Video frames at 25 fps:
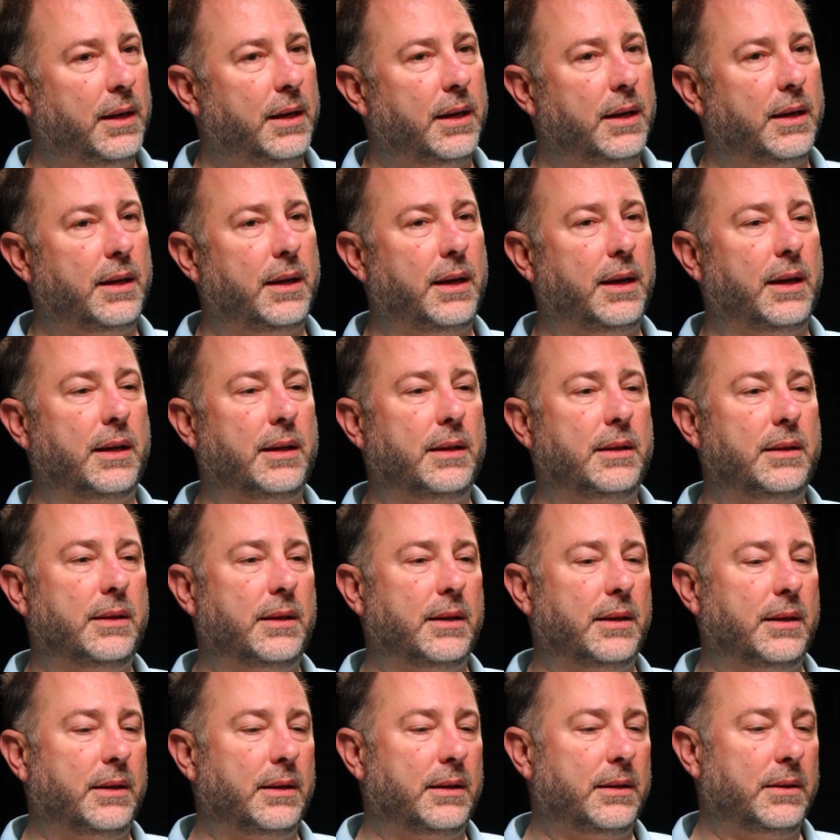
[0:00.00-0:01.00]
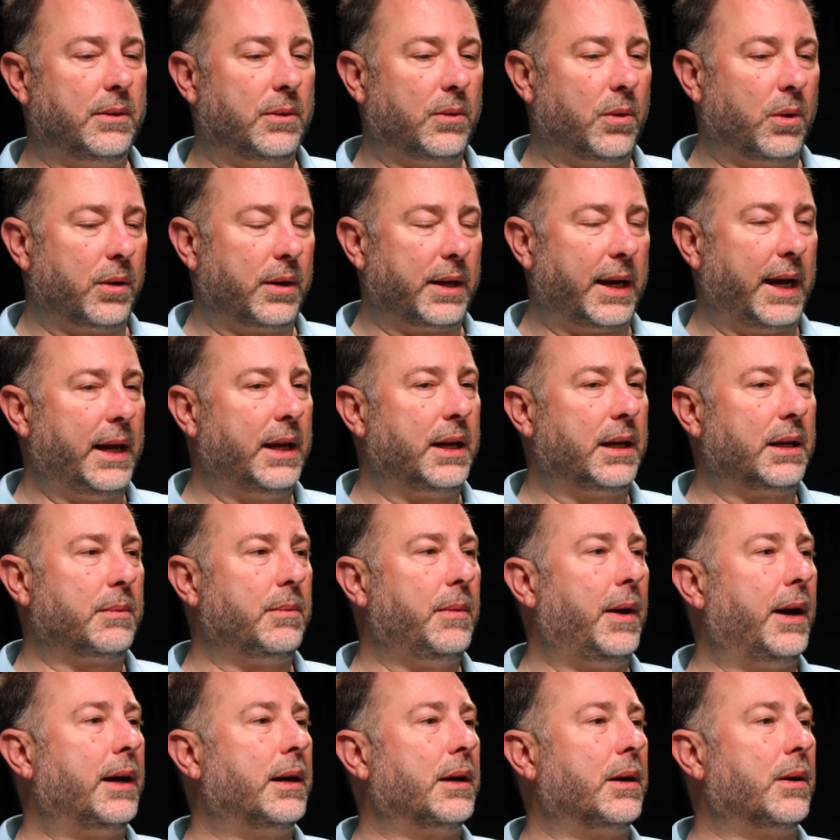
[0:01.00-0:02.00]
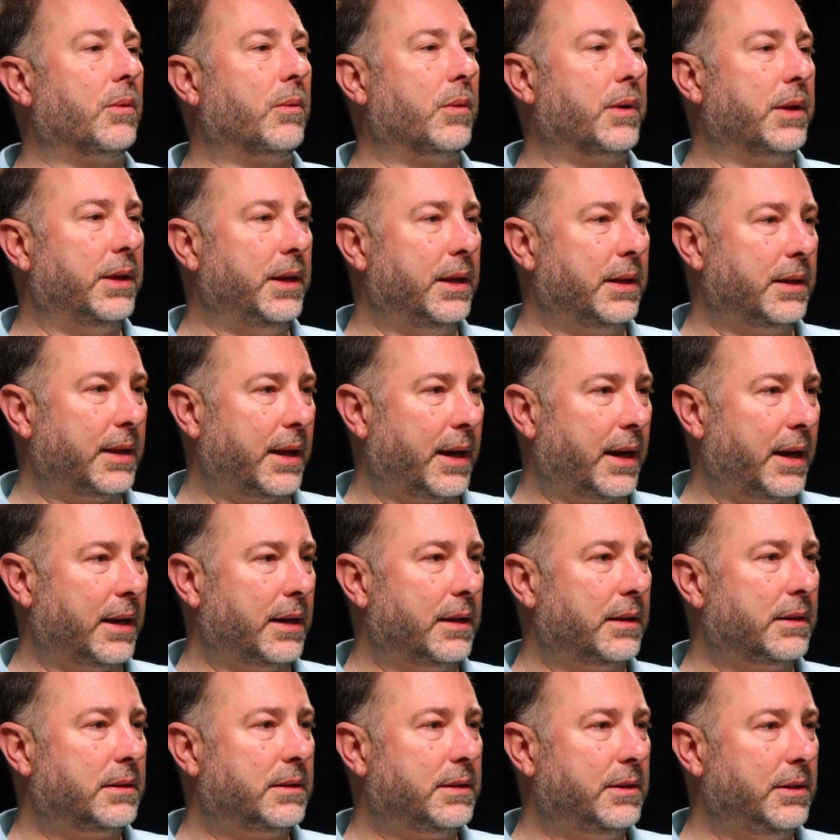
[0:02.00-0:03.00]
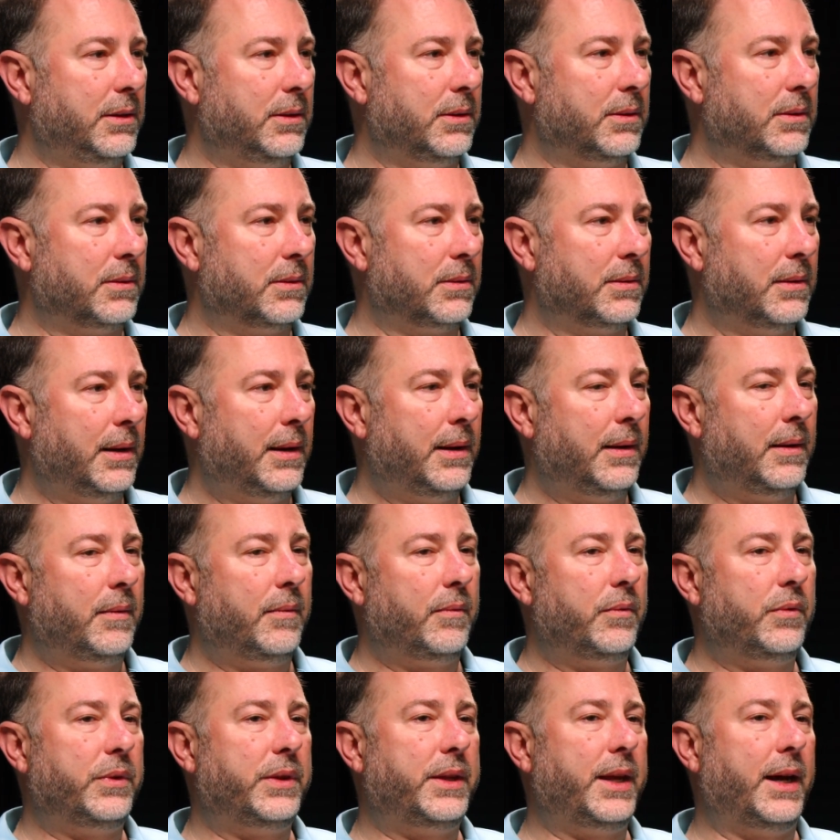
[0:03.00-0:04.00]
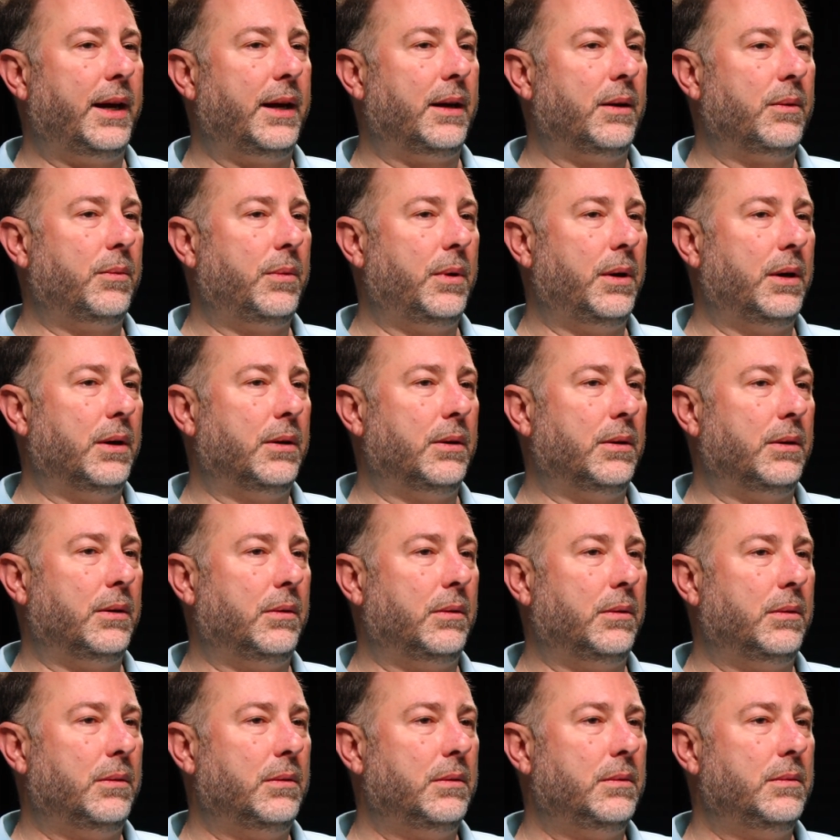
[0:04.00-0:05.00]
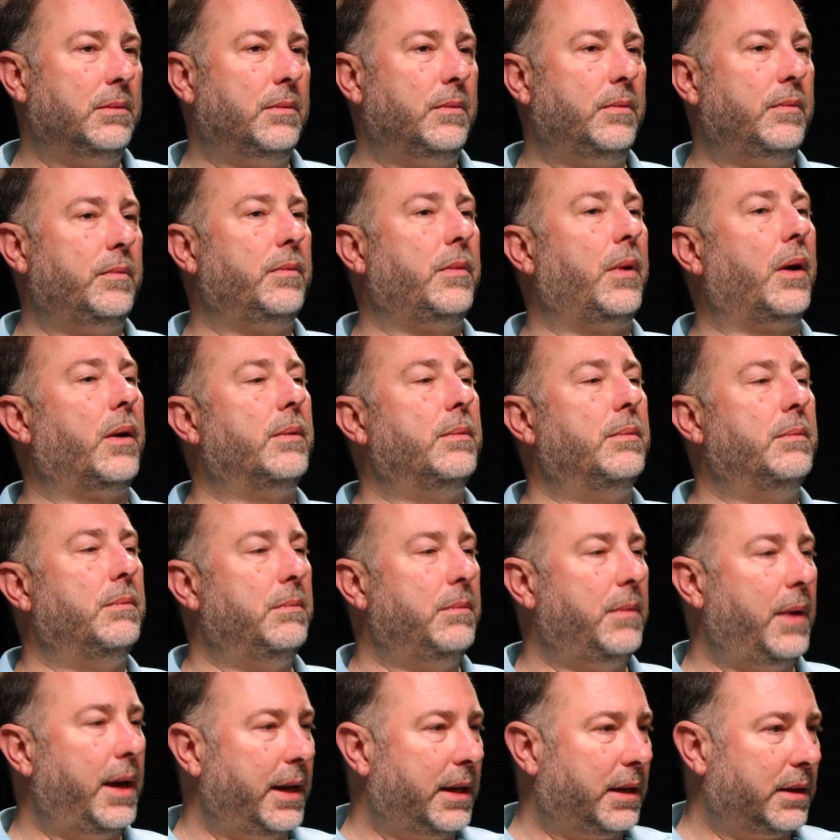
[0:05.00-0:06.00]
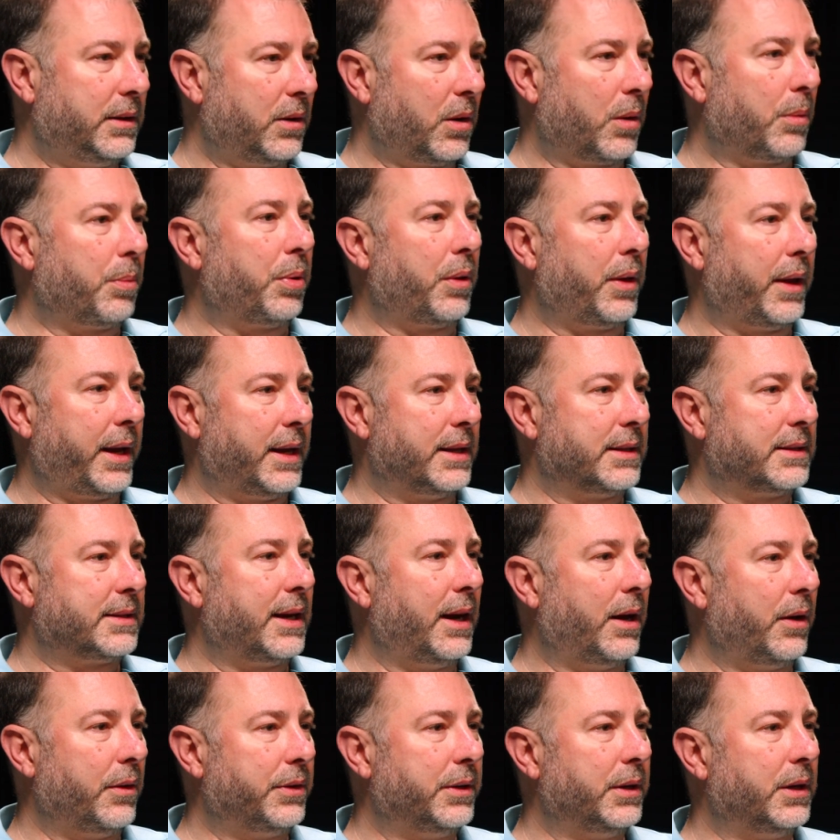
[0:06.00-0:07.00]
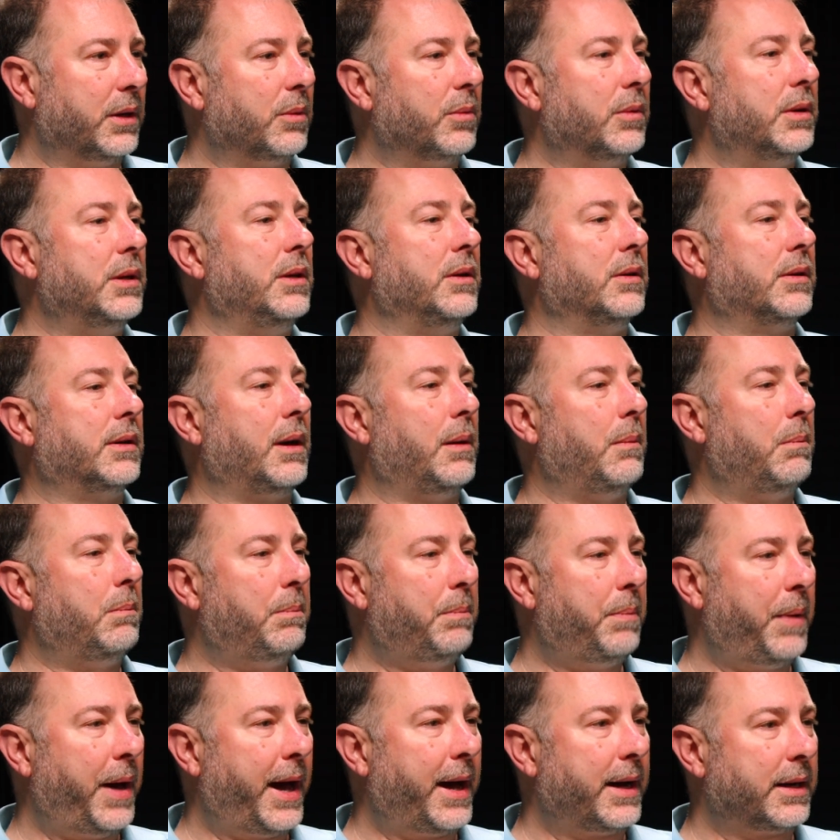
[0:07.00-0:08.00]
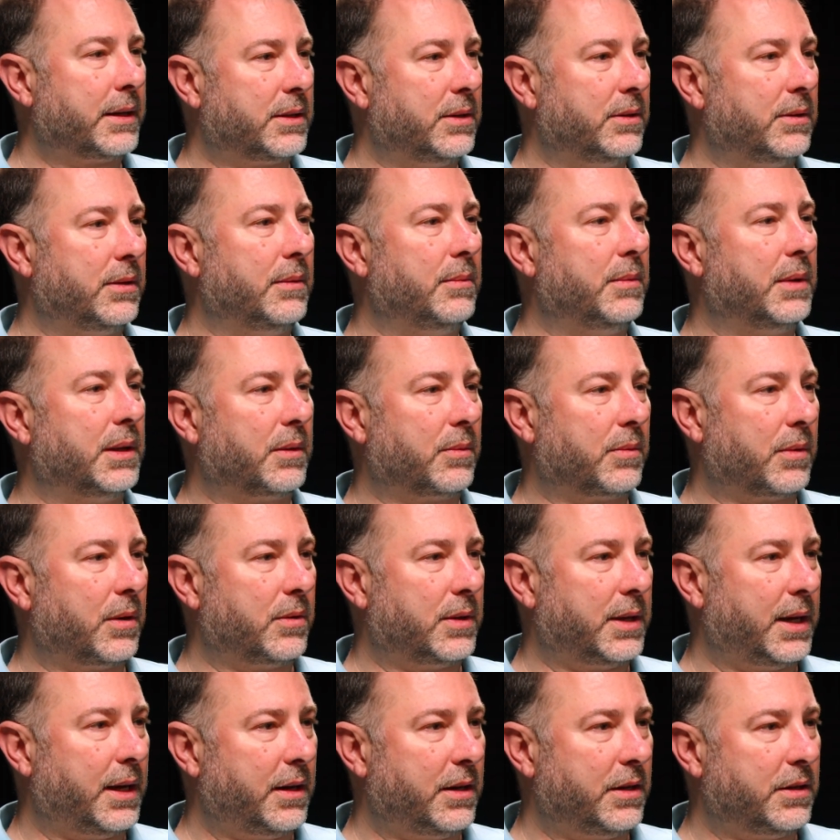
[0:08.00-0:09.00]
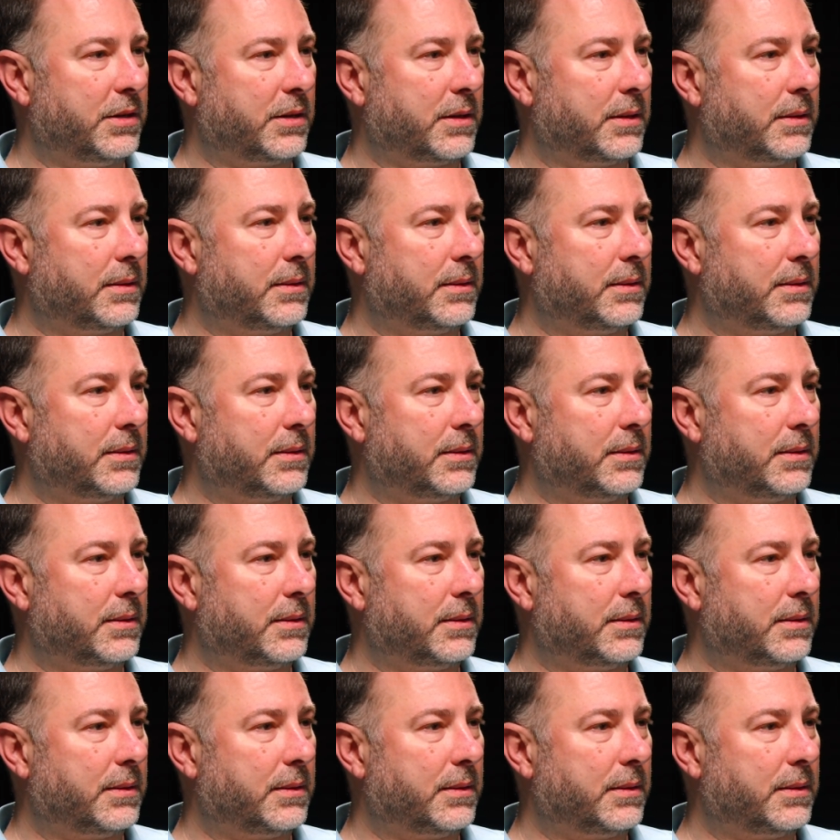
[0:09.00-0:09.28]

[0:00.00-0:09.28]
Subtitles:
and the organic matter within that too, that will make your plants healthier when you come back to them in the rotation.